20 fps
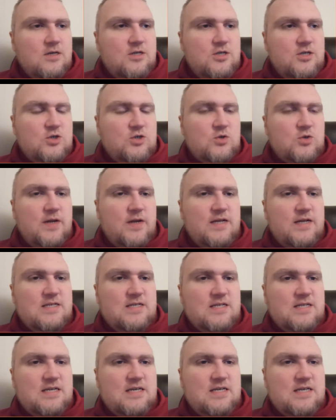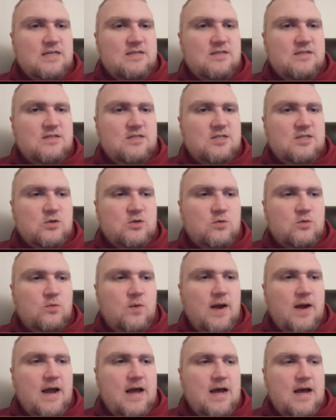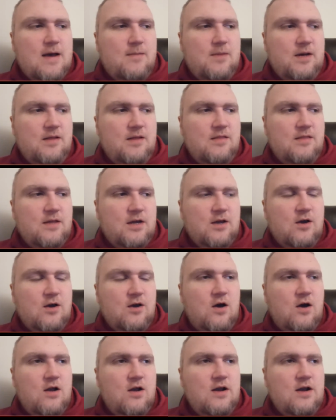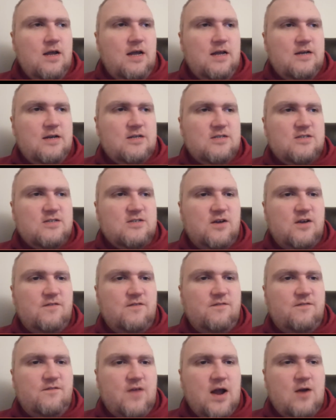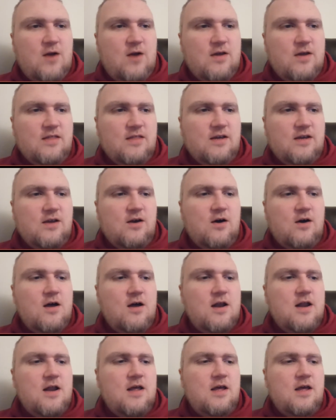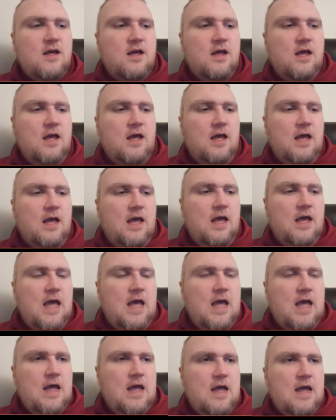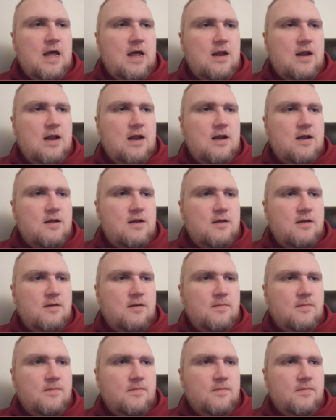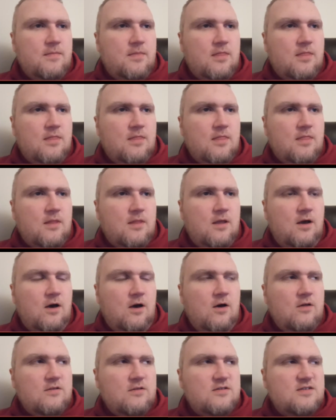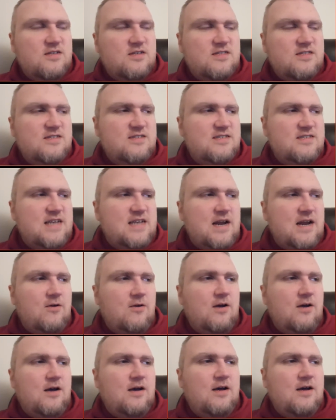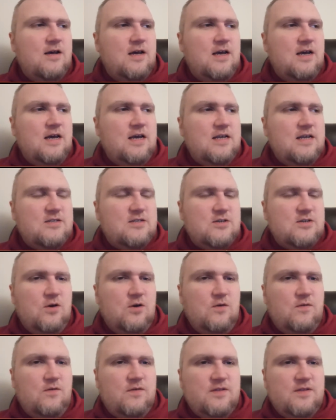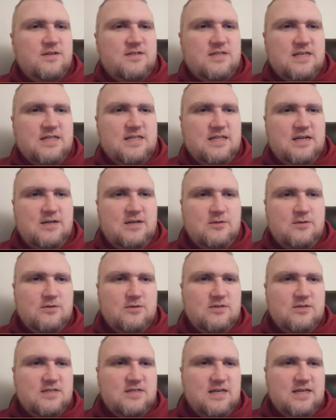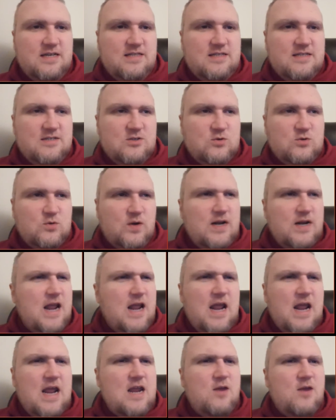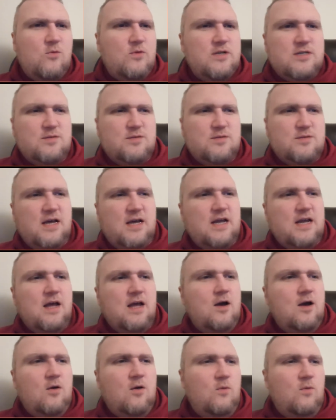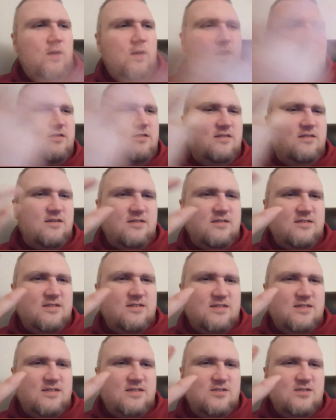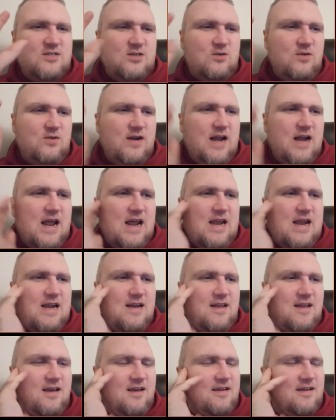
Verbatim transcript: Trent is to grab the gun and to start firing the gun. And all of a sudden, Sarah is to go for this thing that it looks like this grenade, which I'm like, when is it also there's a grenade?